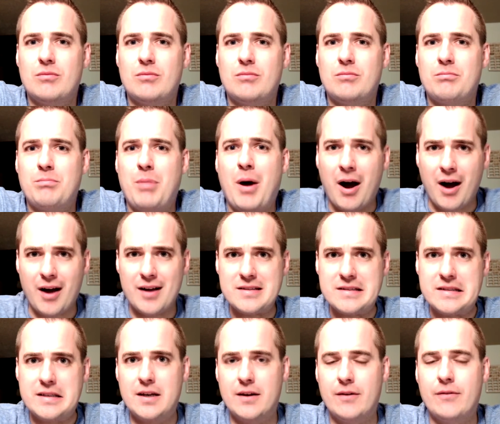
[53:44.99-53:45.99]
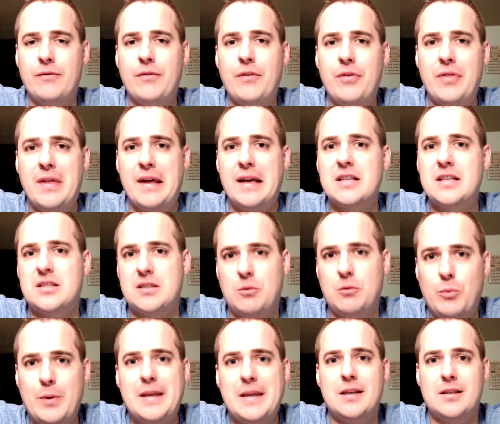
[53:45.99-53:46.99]
positive things that
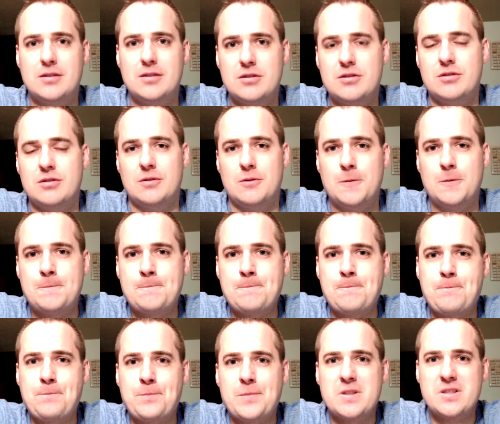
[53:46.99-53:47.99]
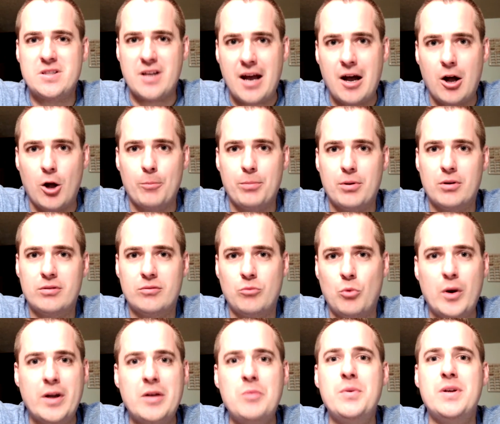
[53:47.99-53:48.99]
we can do to help.
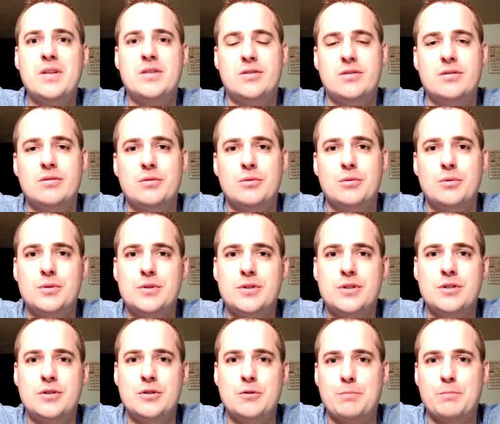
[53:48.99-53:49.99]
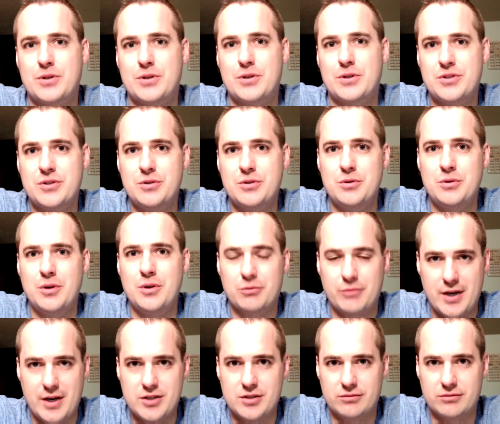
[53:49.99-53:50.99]
What can we do to pursue
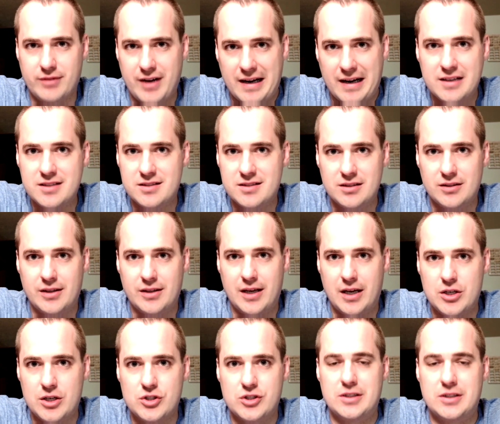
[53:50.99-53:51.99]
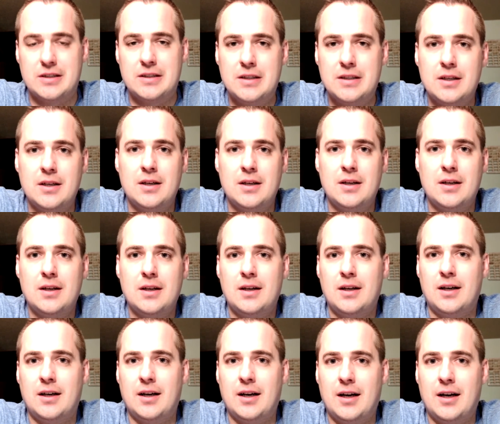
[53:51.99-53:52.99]
racial reconciliation?
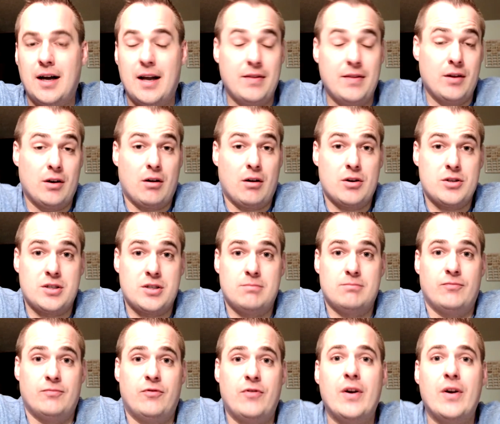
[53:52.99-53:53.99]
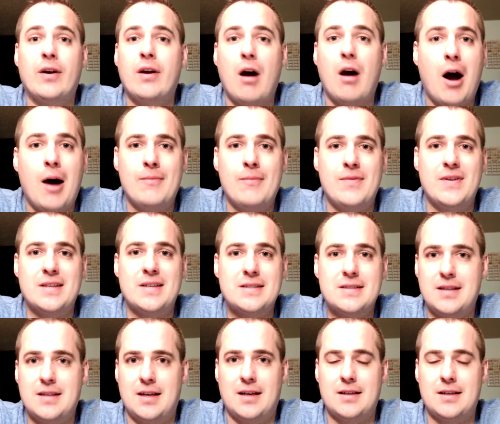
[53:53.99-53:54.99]
And there are some very
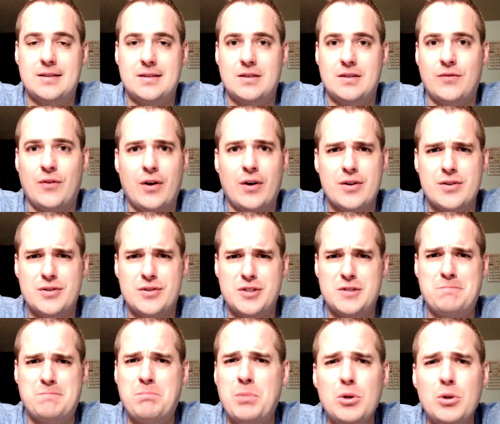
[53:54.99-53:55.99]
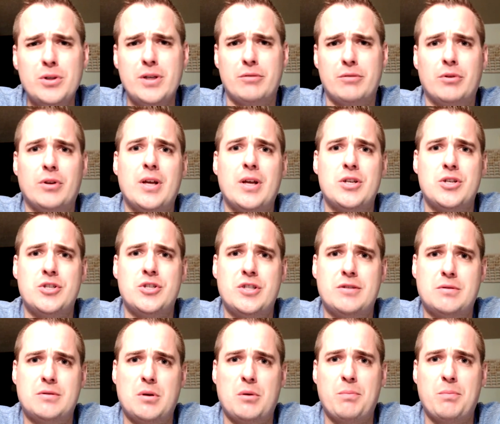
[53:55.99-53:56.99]
obvious things as far as just building
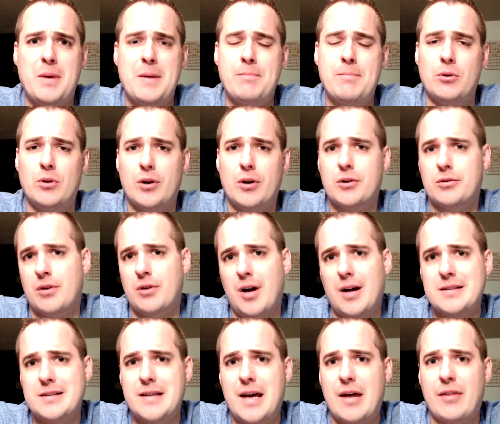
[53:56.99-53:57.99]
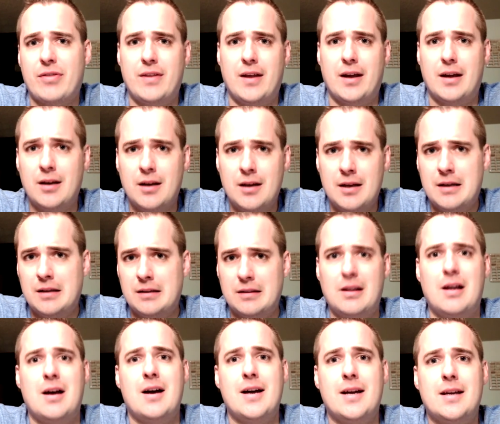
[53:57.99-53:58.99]
relationships with people across ethnic
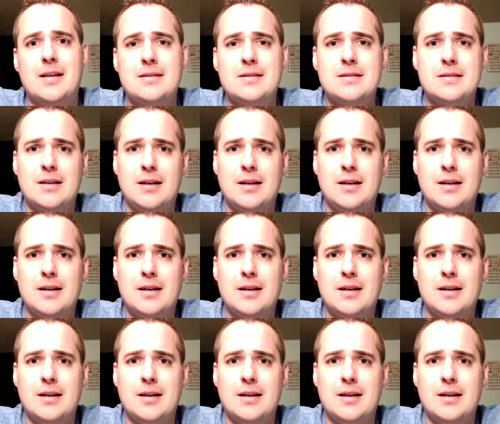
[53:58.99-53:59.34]
lines.